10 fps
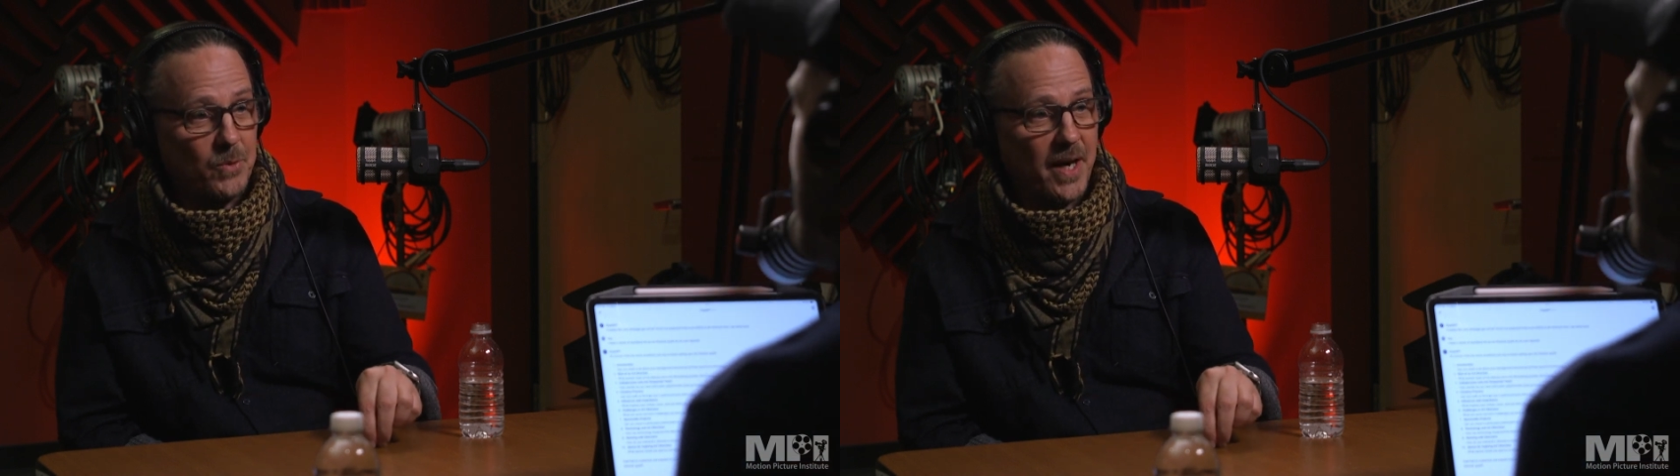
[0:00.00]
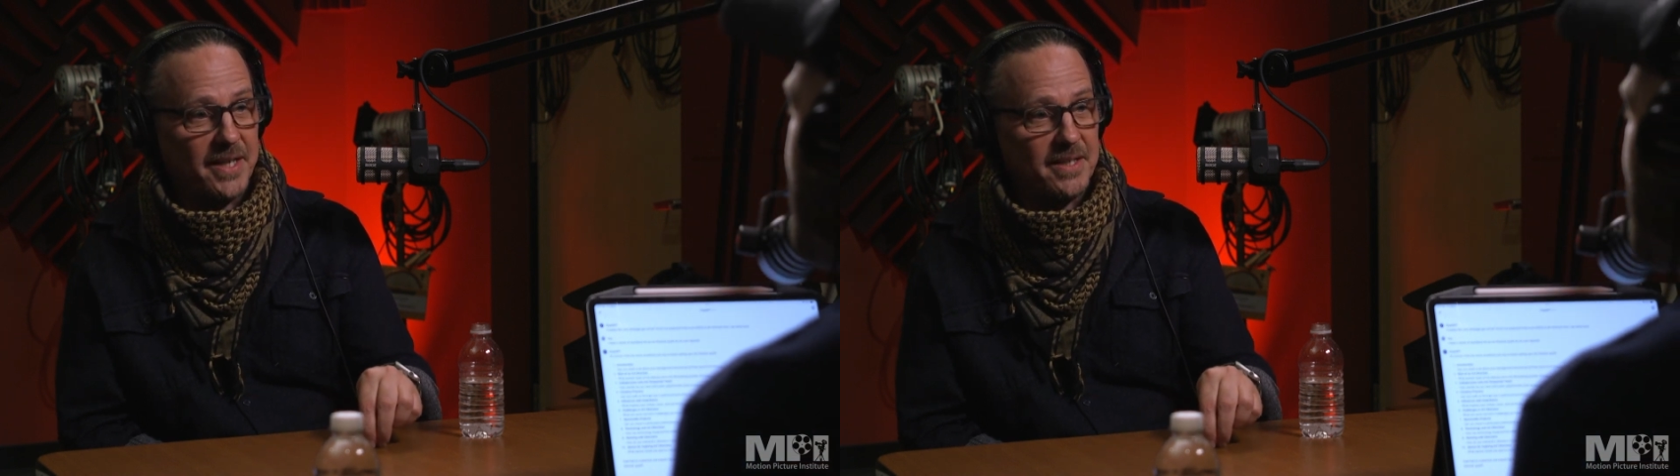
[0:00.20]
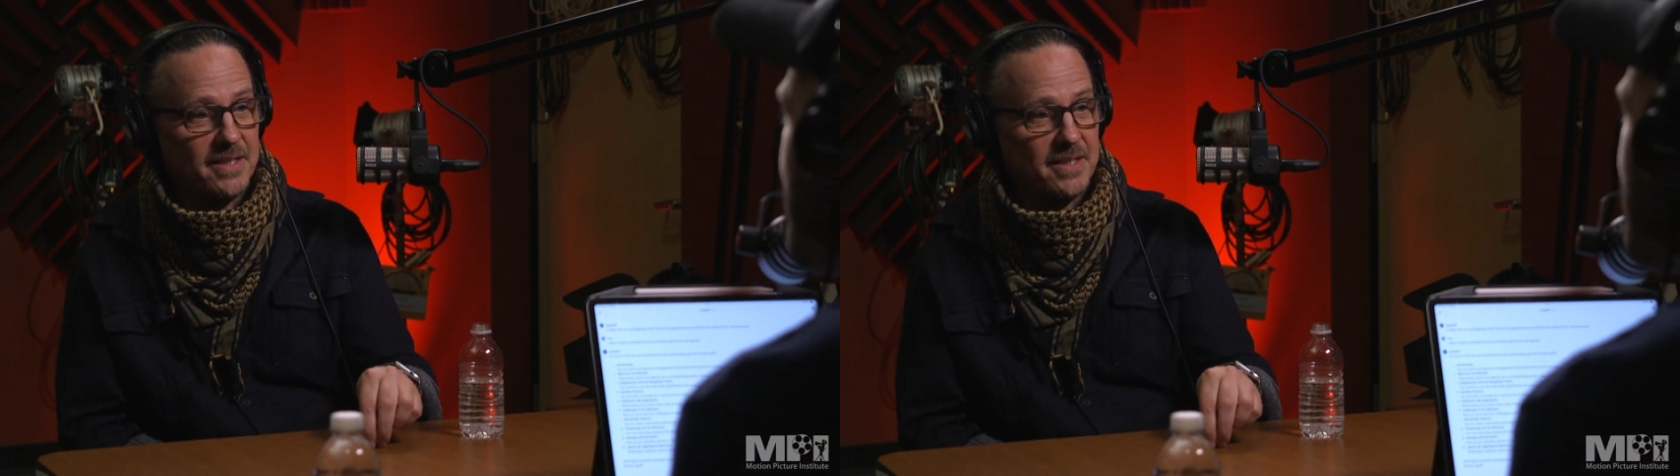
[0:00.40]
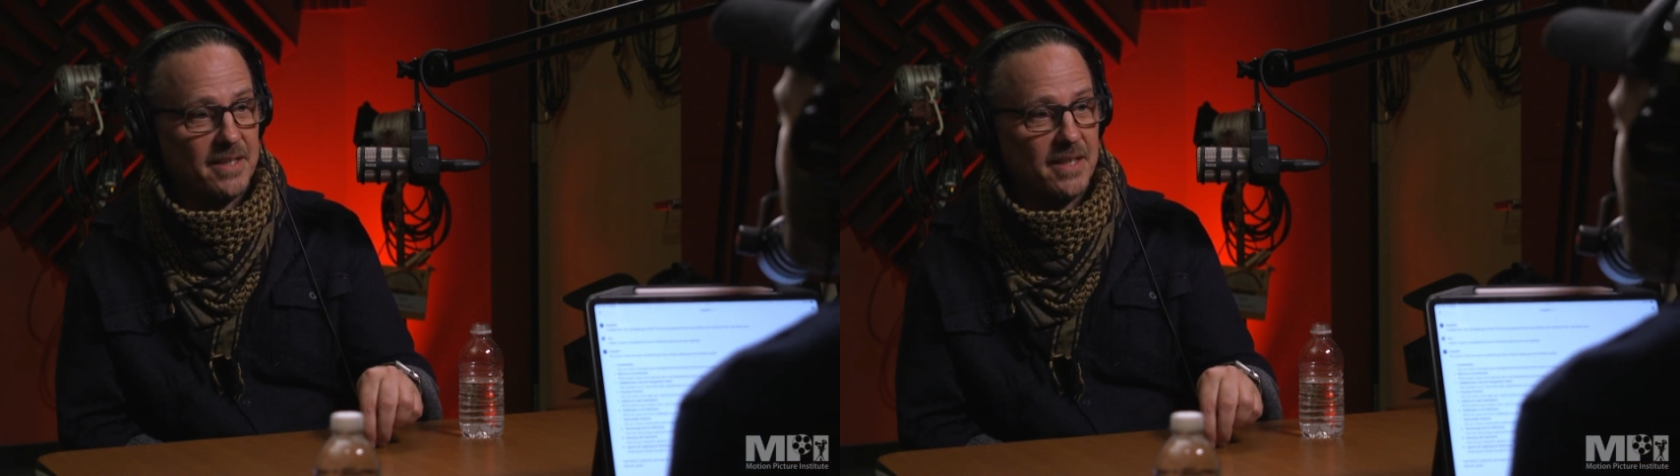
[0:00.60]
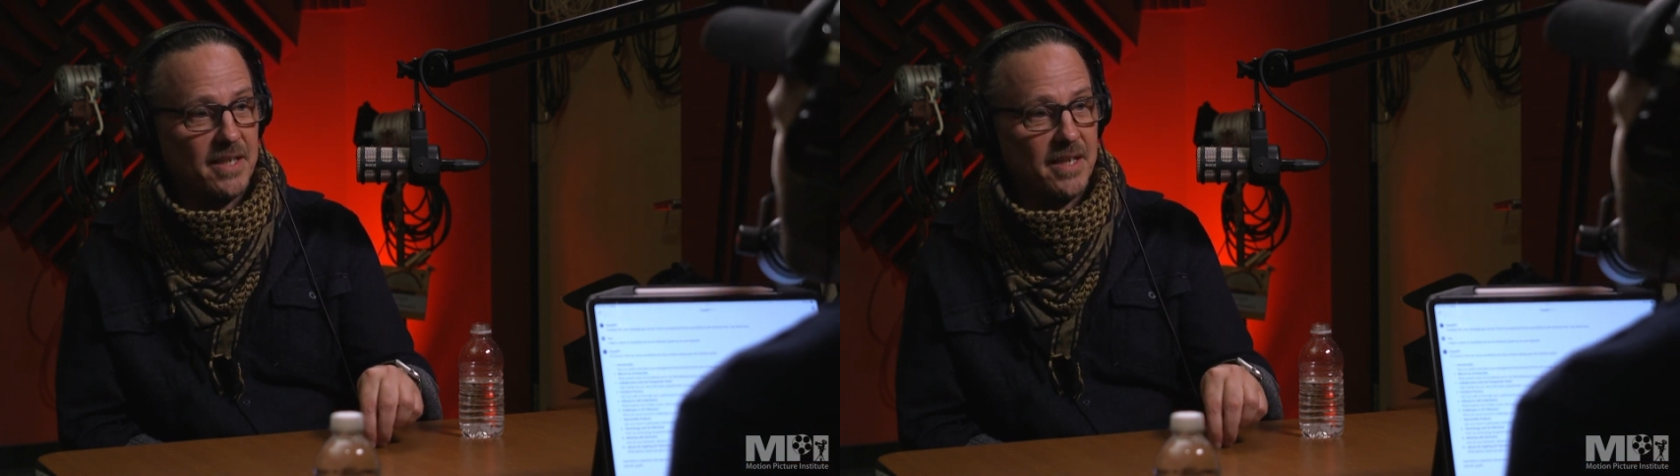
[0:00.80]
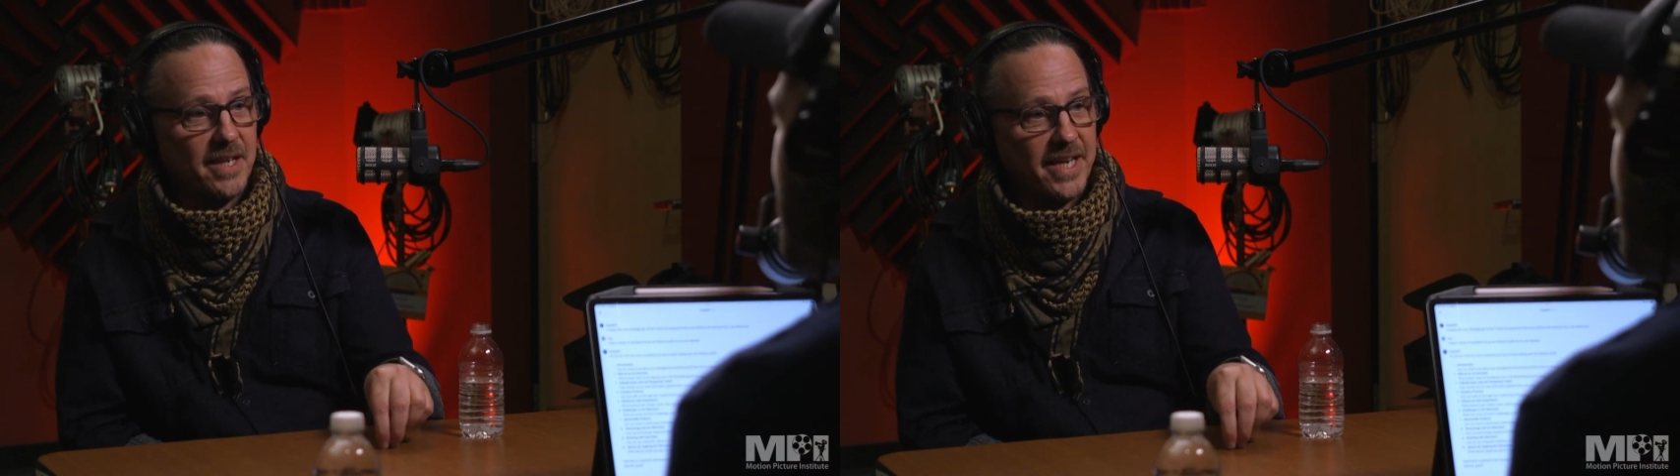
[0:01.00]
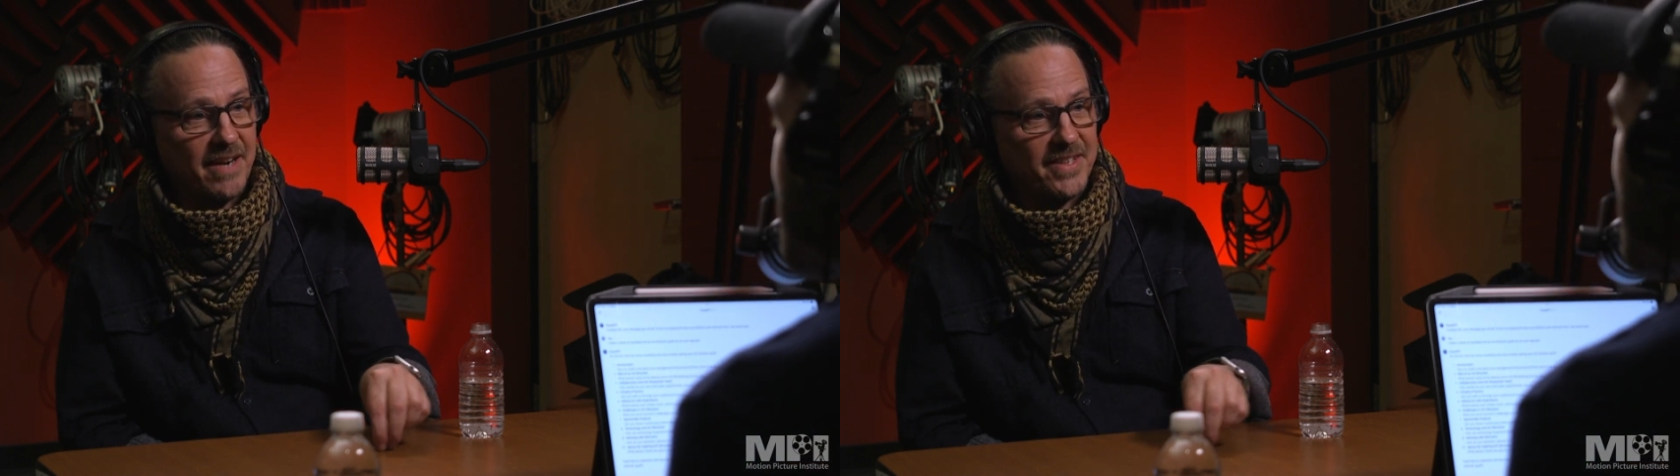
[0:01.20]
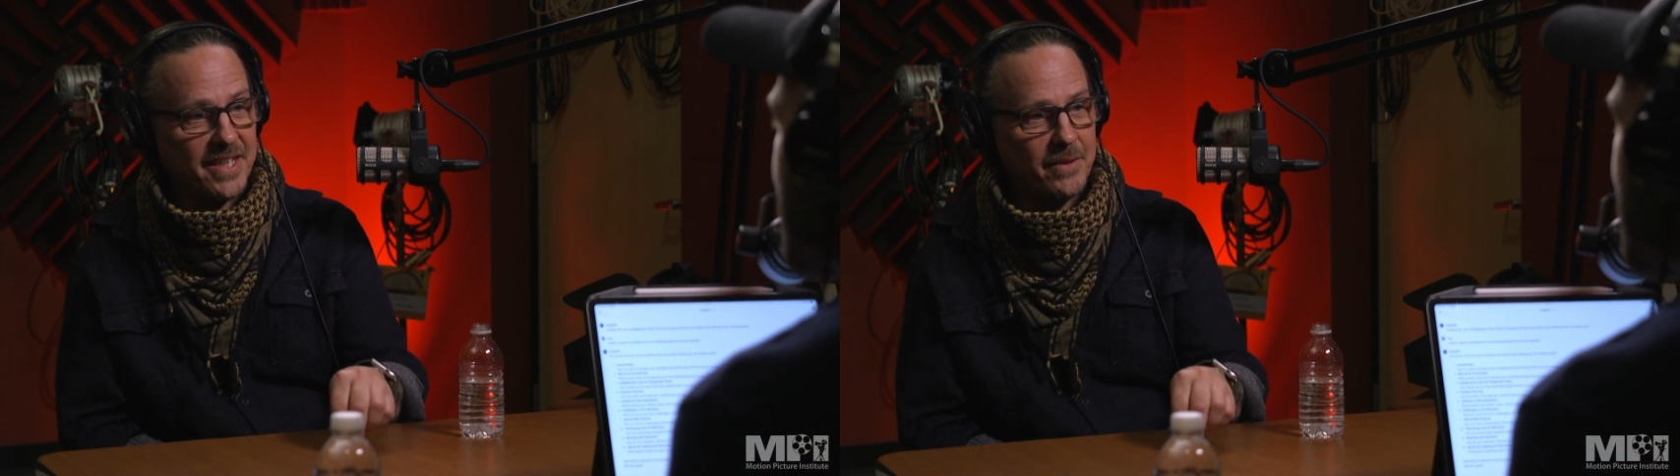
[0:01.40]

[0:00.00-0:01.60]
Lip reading: right and everything.